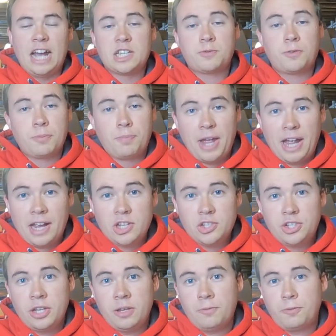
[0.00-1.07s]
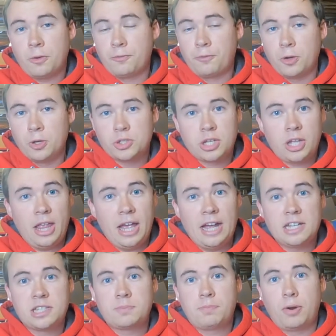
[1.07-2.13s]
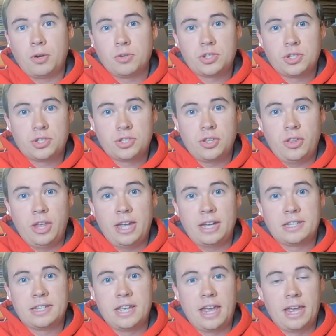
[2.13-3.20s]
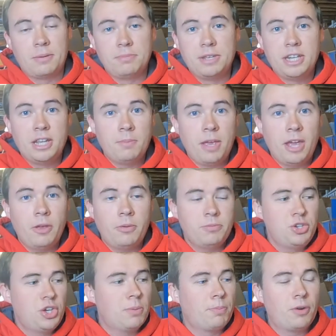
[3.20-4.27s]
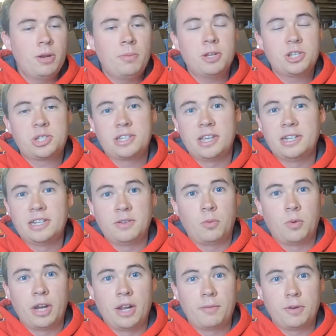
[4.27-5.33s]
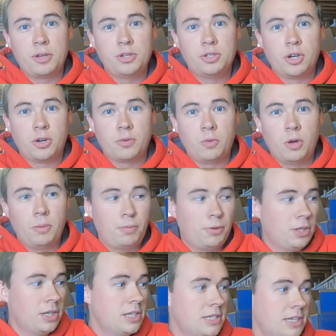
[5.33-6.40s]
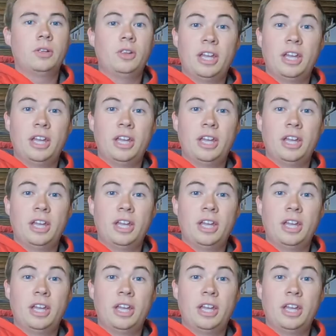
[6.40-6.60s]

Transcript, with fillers: As for packaging, for first class, parcel select, and media mail, you can pretty much send it in whatever you darn well please.